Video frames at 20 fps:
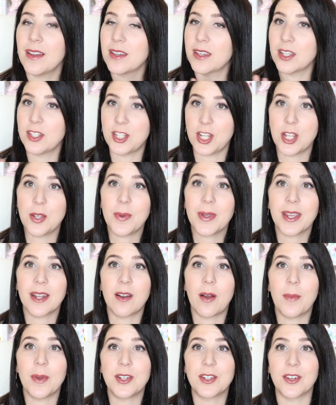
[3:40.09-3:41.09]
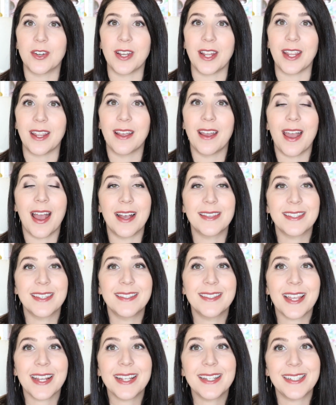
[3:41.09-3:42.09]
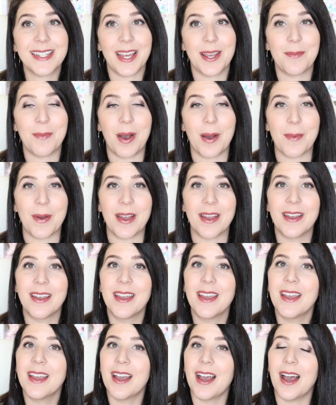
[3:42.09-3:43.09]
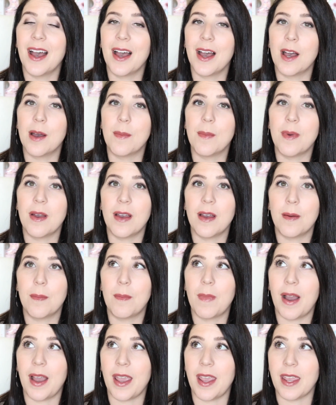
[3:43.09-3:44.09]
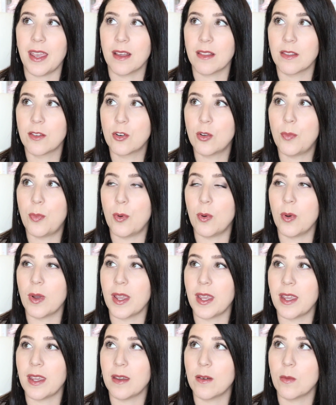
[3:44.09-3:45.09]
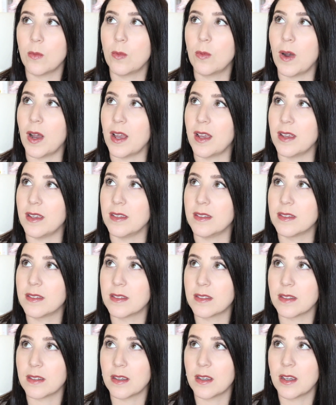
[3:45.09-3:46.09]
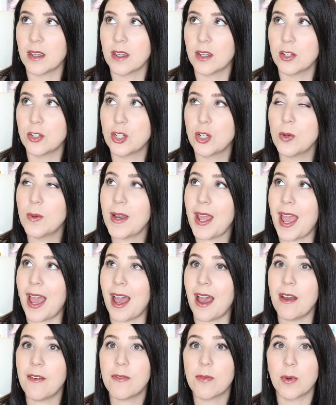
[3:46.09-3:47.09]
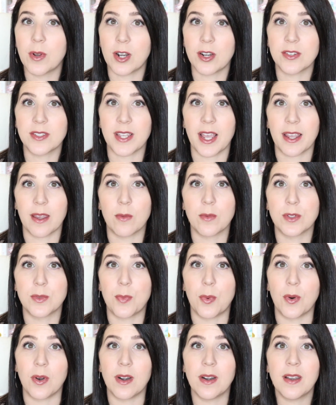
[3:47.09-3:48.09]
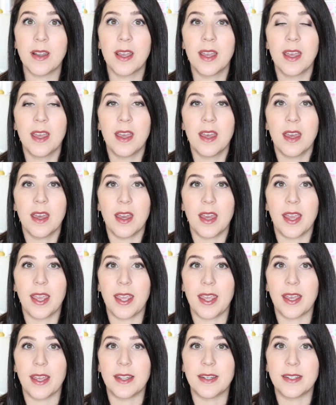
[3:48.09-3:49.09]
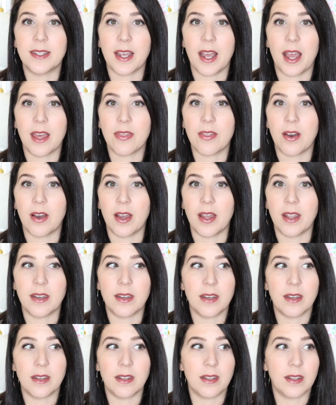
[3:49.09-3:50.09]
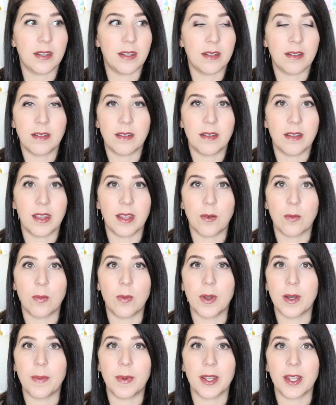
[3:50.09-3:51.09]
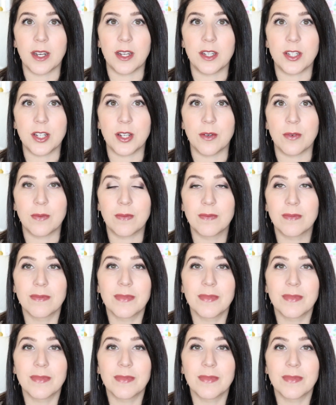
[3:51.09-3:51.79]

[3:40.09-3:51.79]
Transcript: continuing in on my journey as a second time mama, um, my little boy was two and a half when our second was born. And I thought, like, what am I going to do?